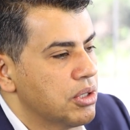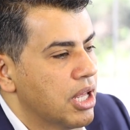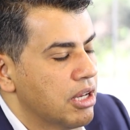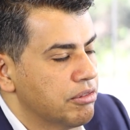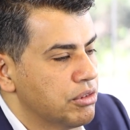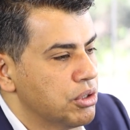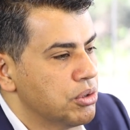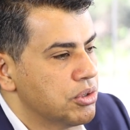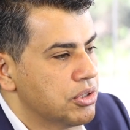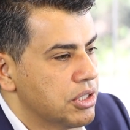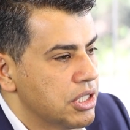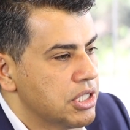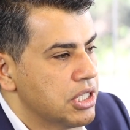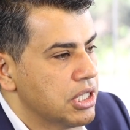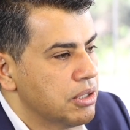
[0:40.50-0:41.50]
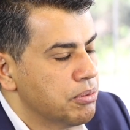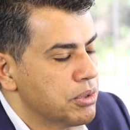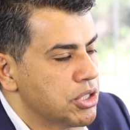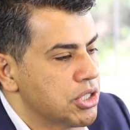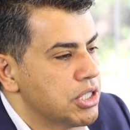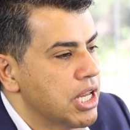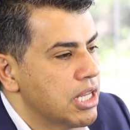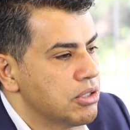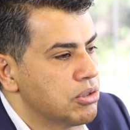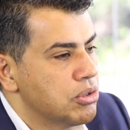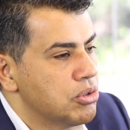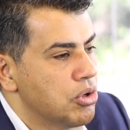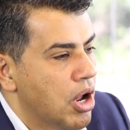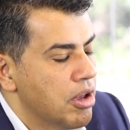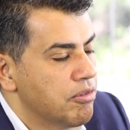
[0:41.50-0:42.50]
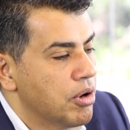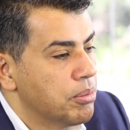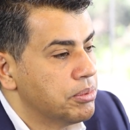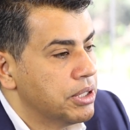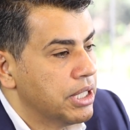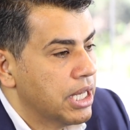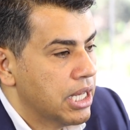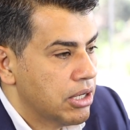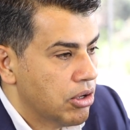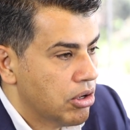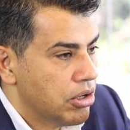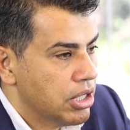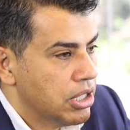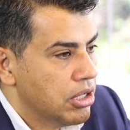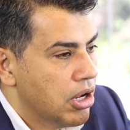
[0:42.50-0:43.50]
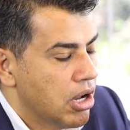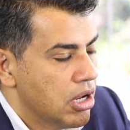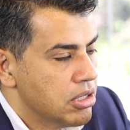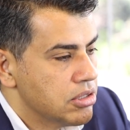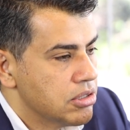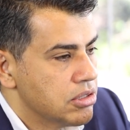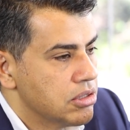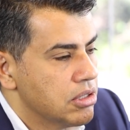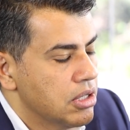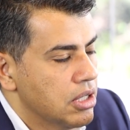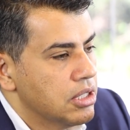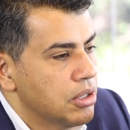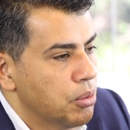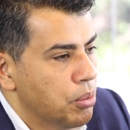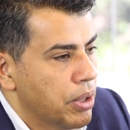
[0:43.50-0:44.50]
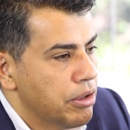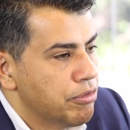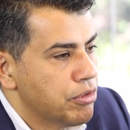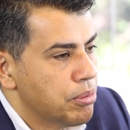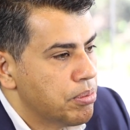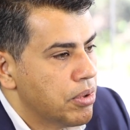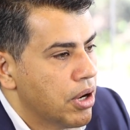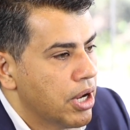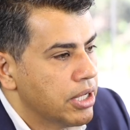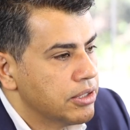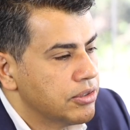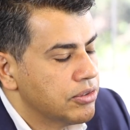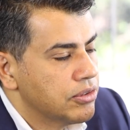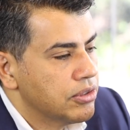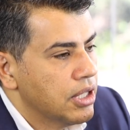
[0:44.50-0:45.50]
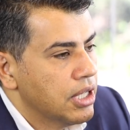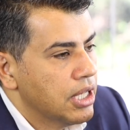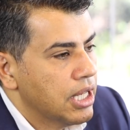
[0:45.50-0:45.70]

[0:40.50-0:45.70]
you'll have to use stitching, which tends to drive up the NRE costs, the wafer price,